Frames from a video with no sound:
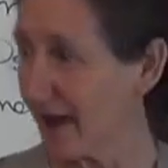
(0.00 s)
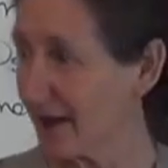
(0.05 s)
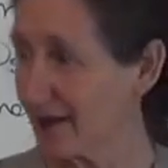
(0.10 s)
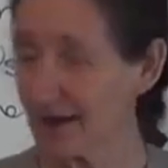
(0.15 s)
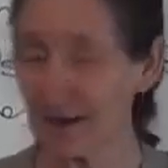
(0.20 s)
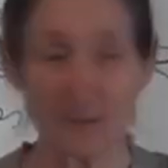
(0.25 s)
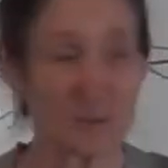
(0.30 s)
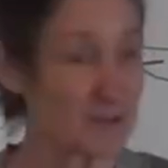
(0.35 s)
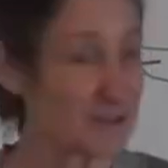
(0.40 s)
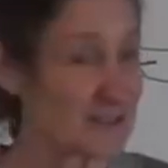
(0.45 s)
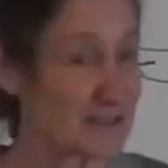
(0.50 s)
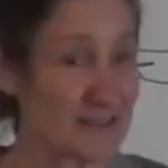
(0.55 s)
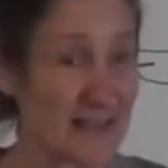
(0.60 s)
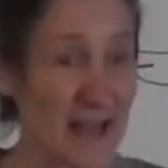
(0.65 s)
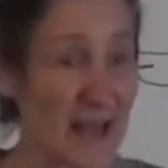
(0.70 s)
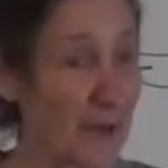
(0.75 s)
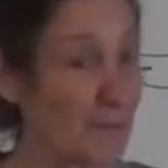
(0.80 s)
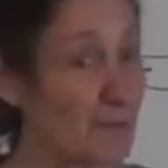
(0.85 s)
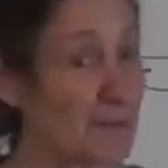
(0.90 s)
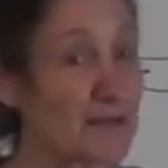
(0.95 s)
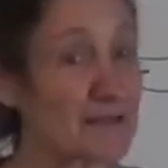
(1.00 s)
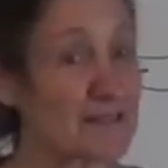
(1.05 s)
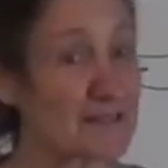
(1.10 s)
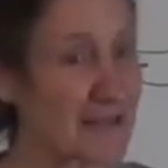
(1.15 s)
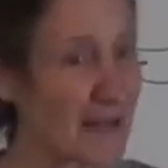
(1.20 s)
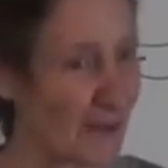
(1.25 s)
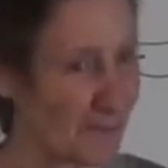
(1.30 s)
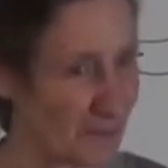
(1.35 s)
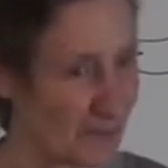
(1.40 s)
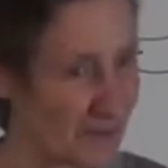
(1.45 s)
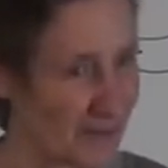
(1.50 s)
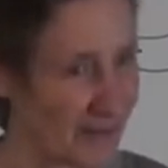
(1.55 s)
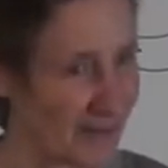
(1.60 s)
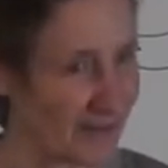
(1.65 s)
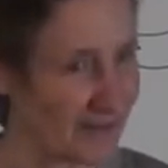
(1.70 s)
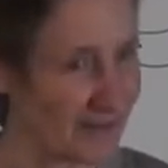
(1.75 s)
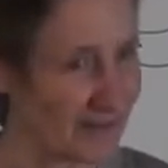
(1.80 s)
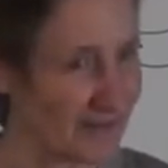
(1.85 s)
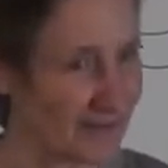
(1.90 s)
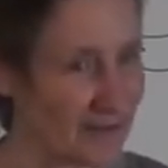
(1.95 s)
And he was happy as happy
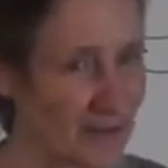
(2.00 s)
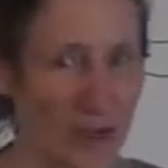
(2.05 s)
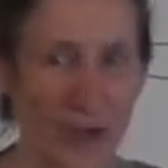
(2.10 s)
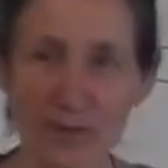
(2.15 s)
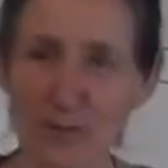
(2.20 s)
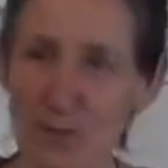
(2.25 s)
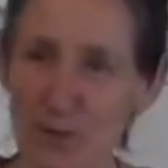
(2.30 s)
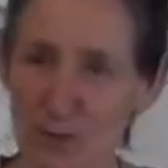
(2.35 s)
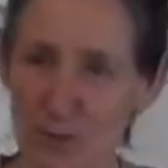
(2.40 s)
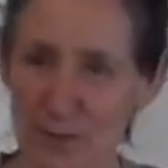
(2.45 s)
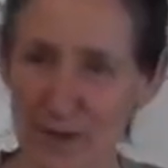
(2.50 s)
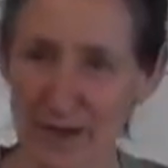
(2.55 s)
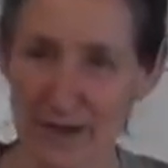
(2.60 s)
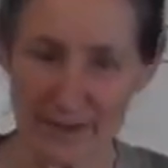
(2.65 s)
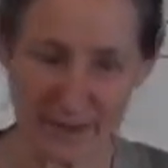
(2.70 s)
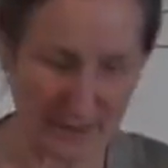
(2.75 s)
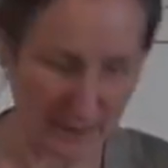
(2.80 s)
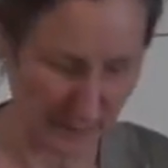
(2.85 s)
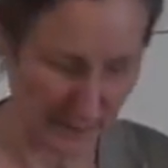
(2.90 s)
then. No more pain.